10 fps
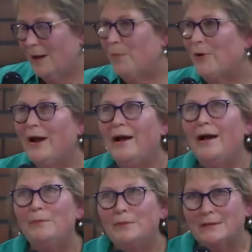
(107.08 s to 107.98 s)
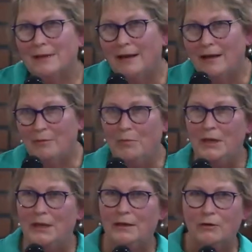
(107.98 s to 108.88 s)
Perhaps, like
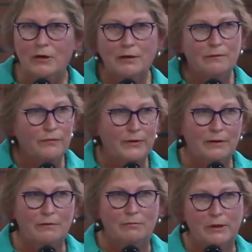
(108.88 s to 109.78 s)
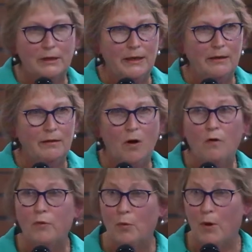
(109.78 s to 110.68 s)
me, you can feel really
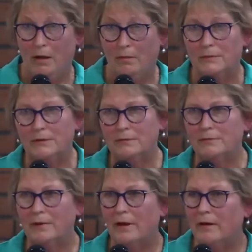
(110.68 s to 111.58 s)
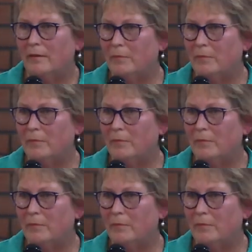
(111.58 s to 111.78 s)
overwhelmed, kind of